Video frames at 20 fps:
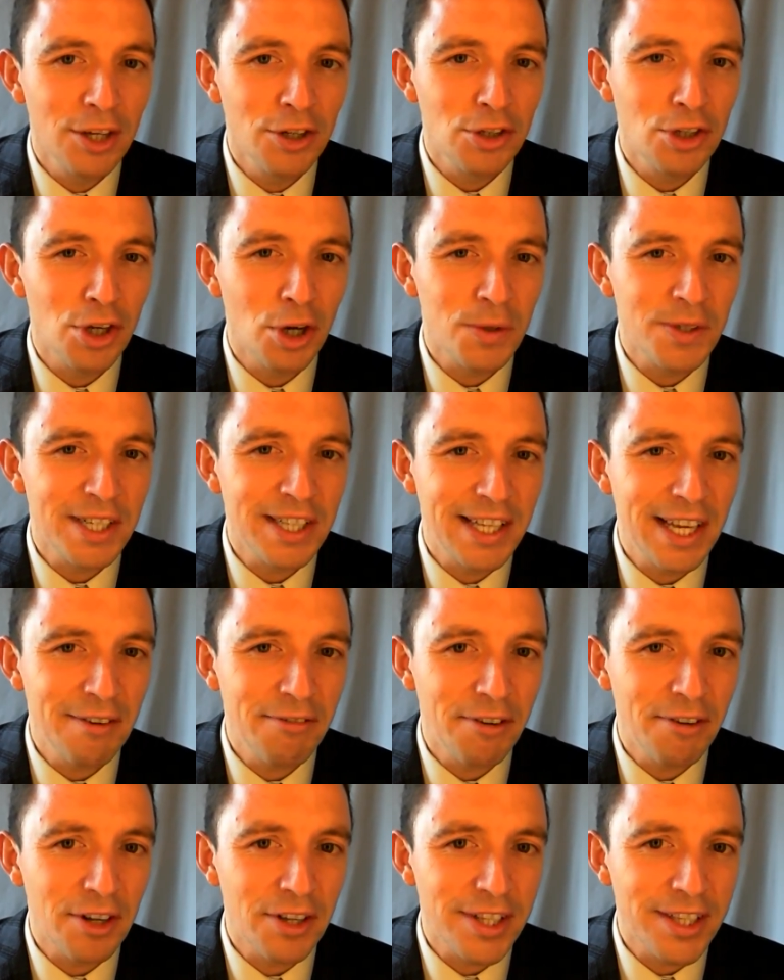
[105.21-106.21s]
So it's a
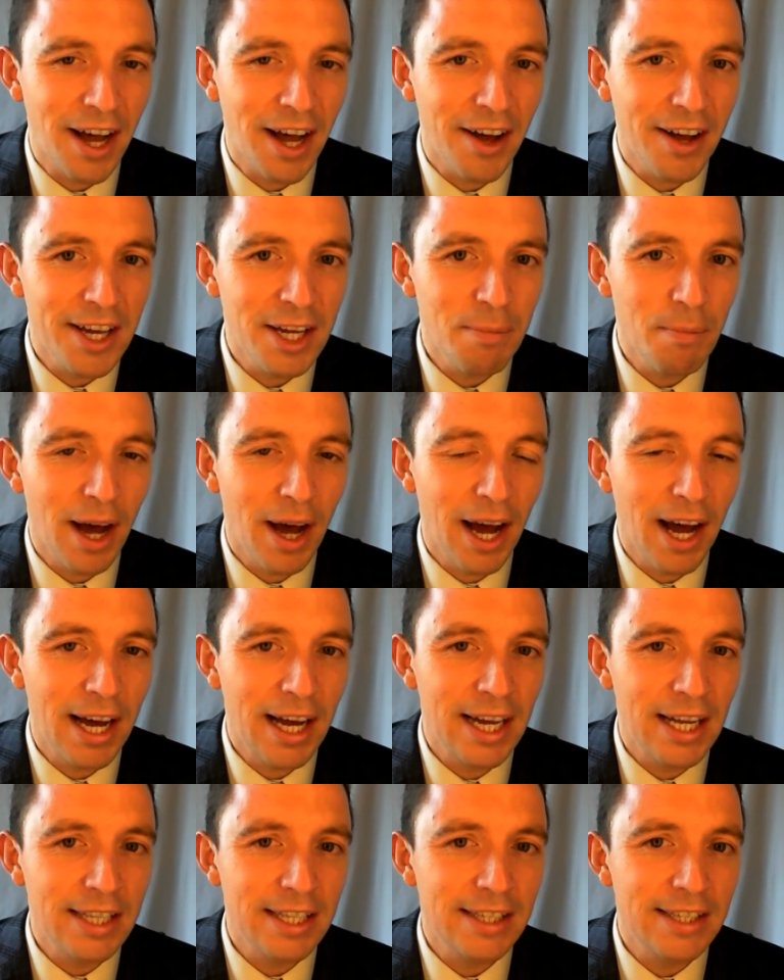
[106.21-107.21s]
difficult time
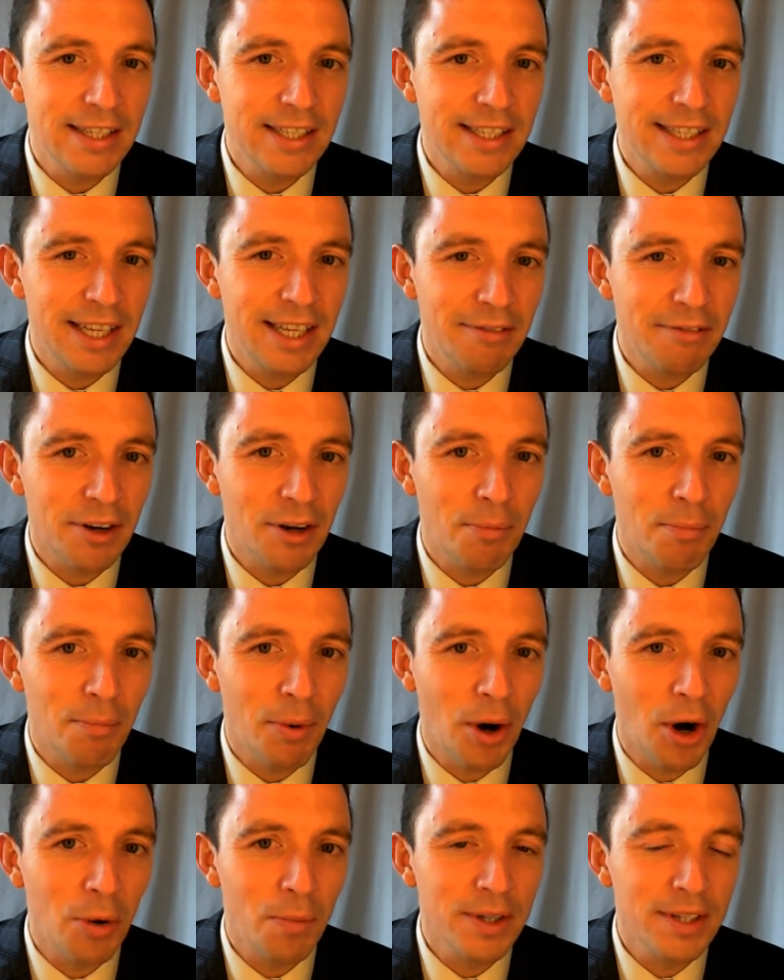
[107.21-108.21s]
and difficult
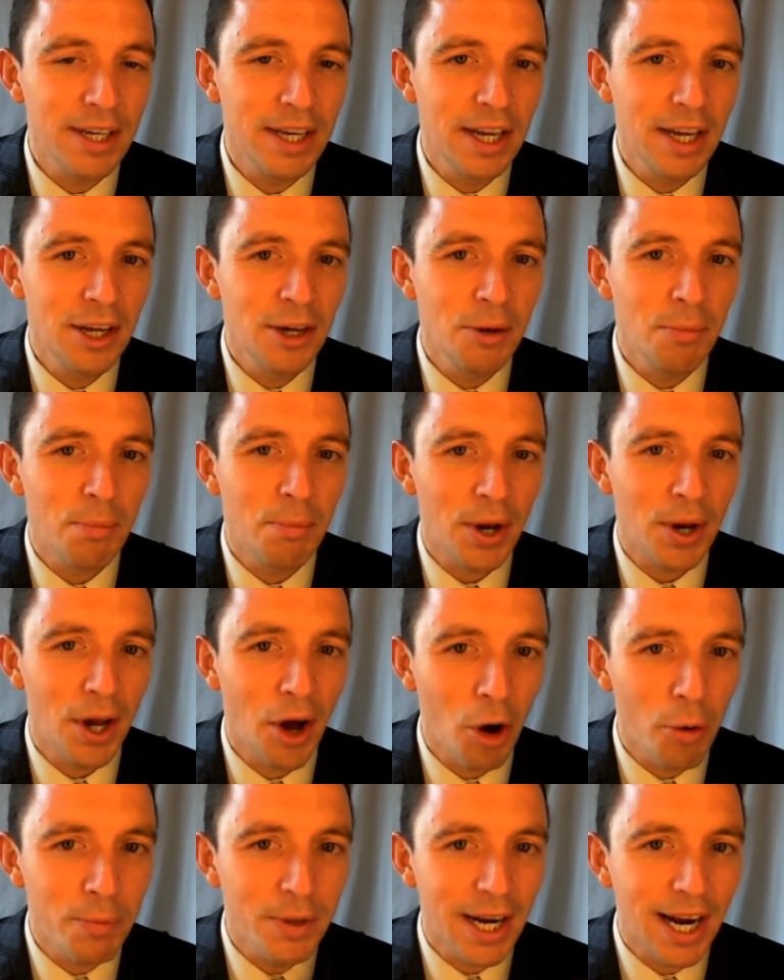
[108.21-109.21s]
moment but I
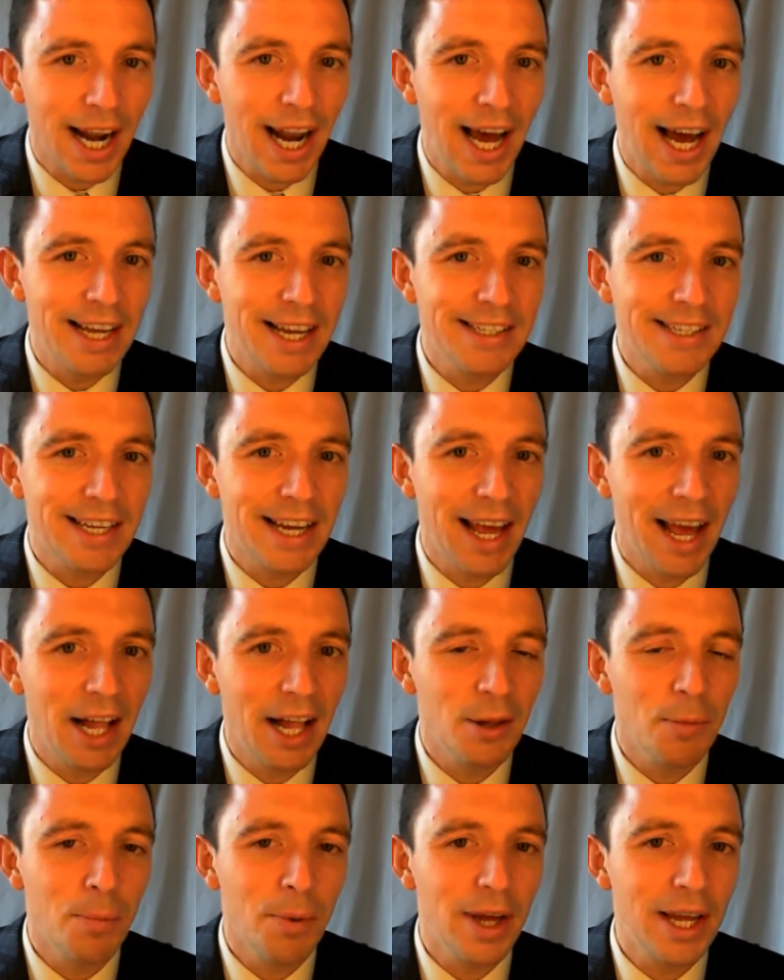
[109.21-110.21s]
hope the class can
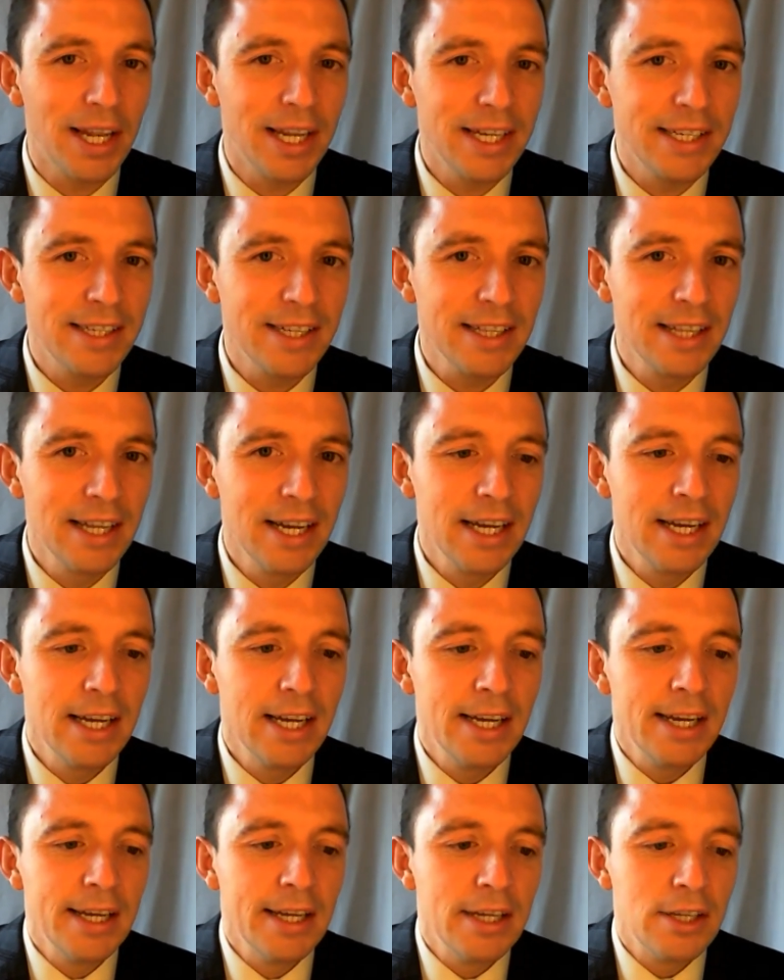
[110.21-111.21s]
help a little.
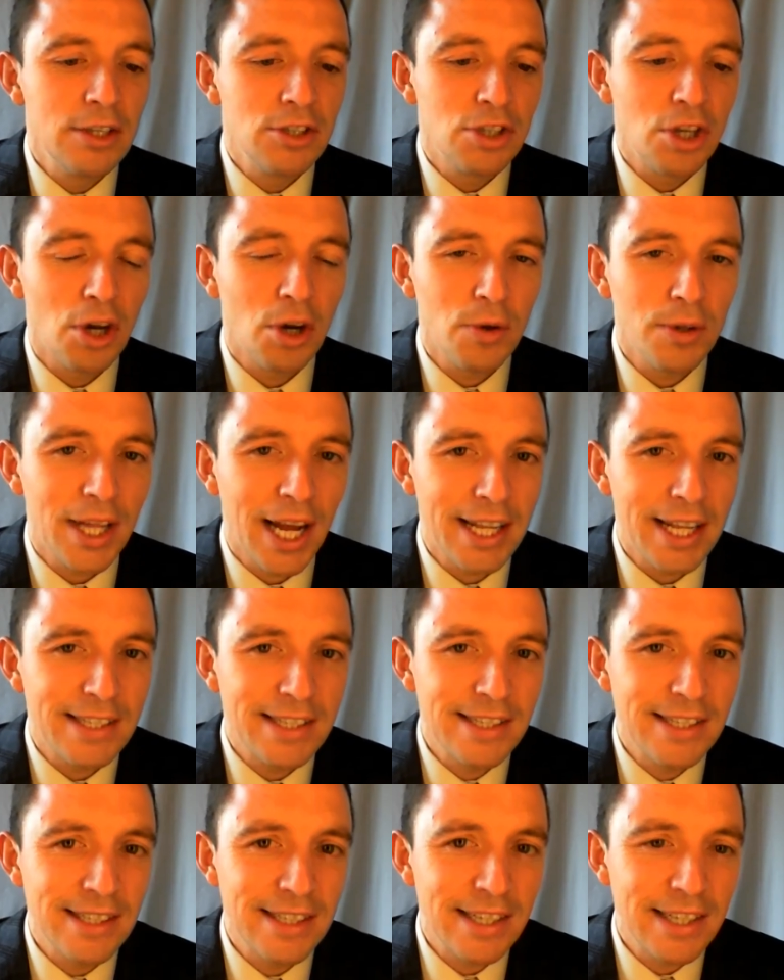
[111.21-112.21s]
So
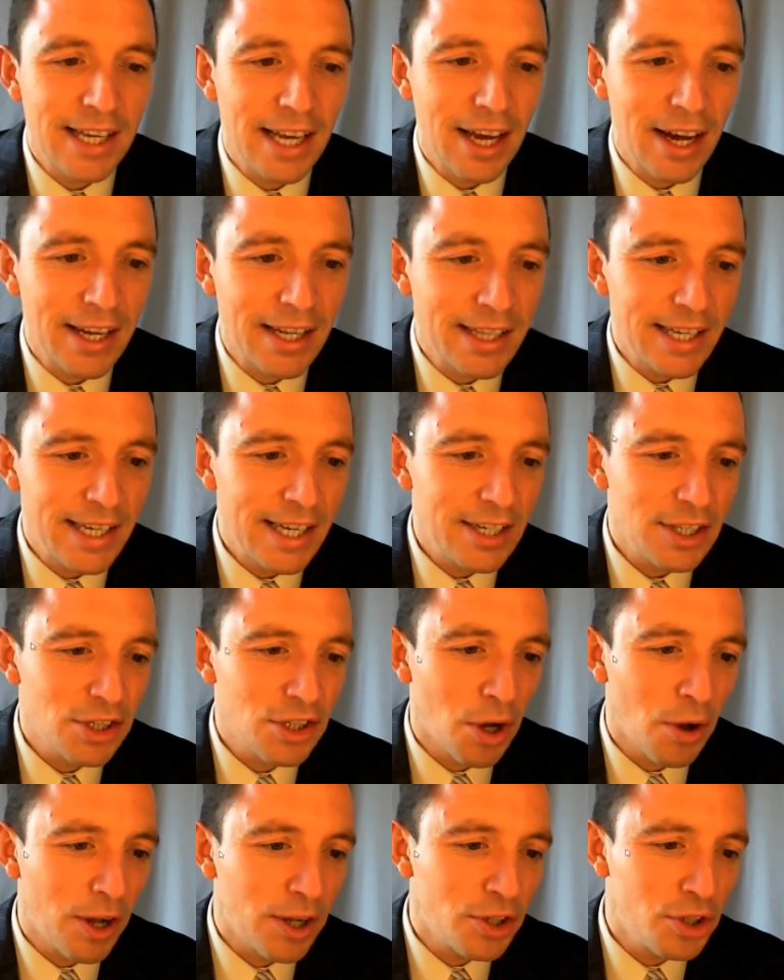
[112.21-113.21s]
that's the idea.
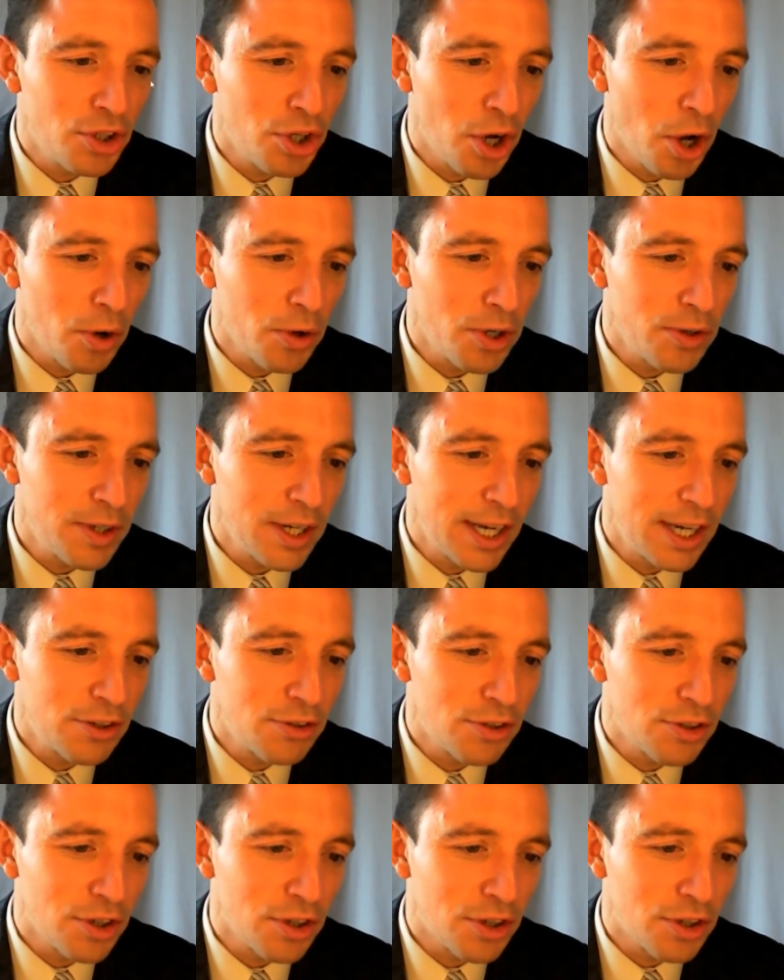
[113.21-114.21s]
So I'll show you the
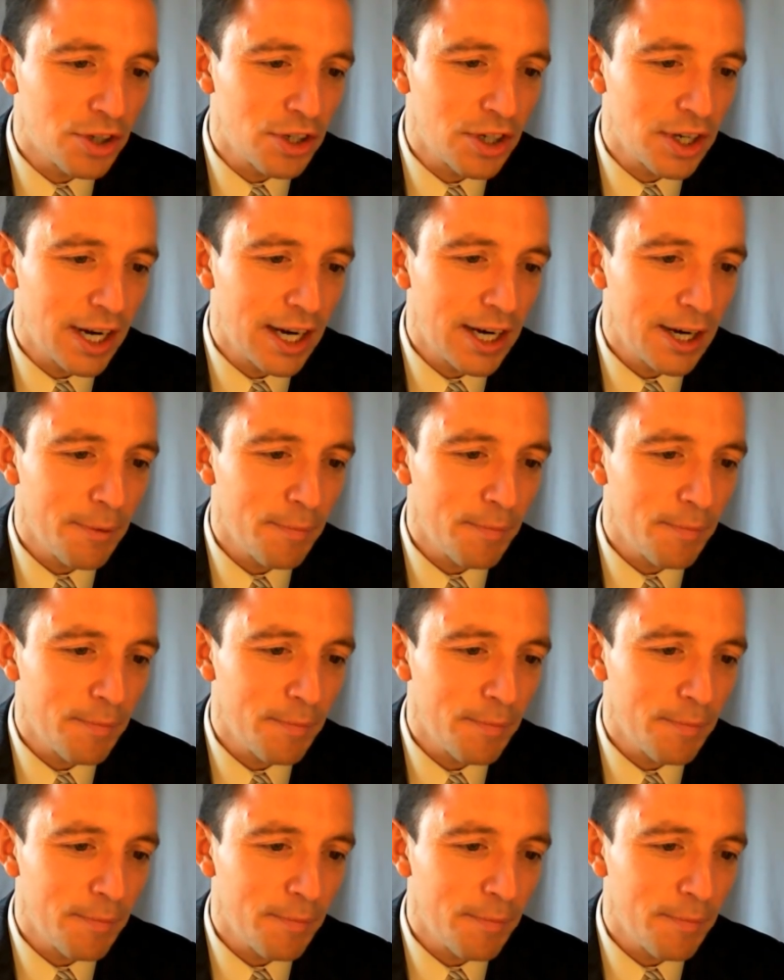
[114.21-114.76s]
introduction here.